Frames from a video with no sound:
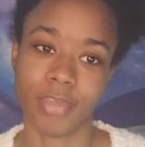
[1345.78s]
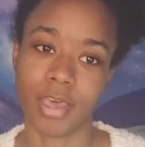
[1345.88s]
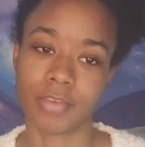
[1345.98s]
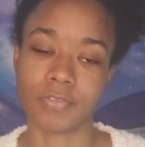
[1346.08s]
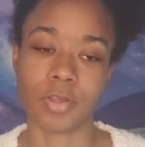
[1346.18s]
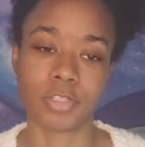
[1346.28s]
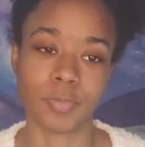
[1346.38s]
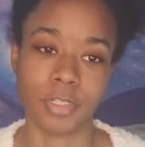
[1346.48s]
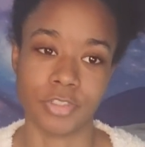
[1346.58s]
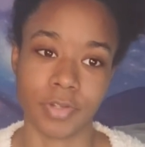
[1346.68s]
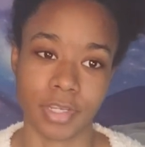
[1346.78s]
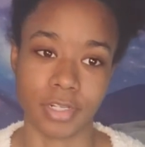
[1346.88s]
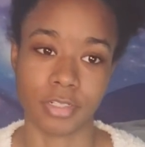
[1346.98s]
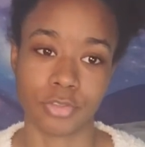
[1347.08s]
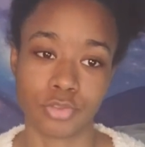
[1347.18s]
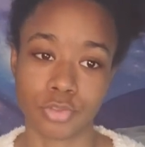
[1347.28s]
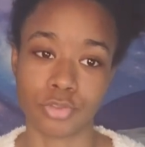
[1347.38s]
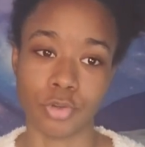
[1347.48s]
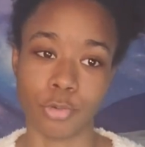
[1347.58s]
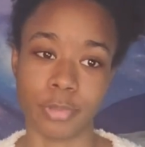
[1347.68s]
I've lost my train
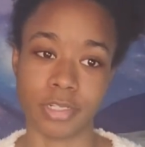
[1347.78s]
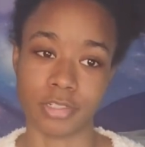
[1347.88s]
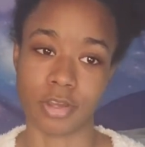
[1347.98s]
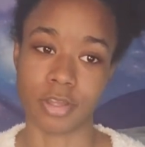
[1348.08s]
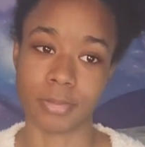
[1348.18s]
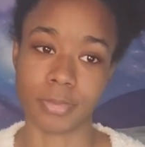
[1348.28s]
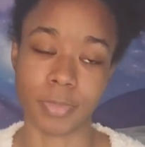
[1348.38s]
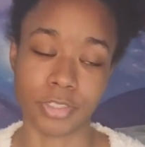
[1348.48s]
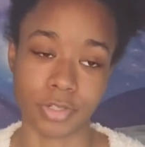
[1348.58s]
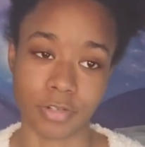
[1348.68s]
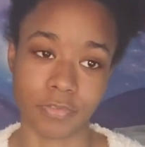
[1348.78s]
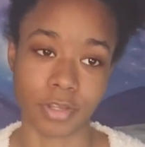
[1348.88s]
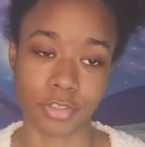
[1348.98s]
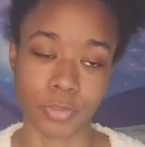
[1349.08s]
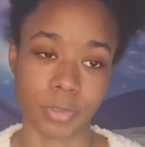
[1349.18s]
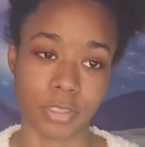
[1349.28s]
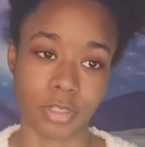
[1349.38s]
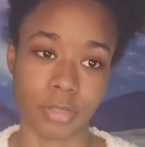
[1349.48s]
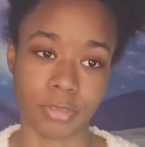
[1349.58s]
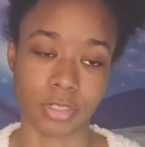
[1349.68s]
so many times. My train of thought so many
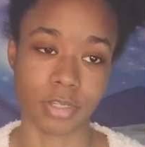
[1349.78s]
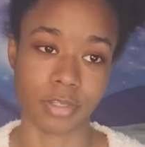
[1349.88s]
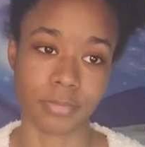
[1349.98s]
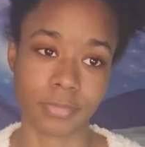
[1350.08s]
times today.